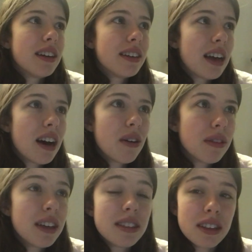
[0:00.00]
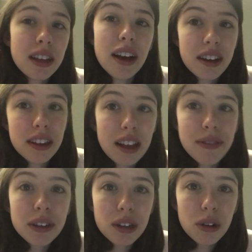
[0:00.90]
Now, they sent that at
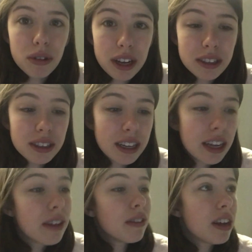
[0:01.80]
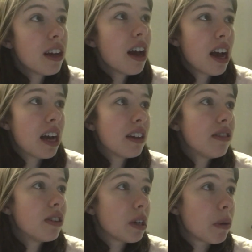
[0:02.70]
11 o'clock yesterday evening,
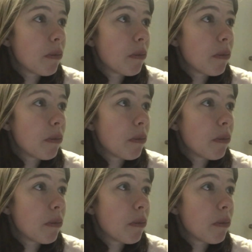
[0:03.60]
and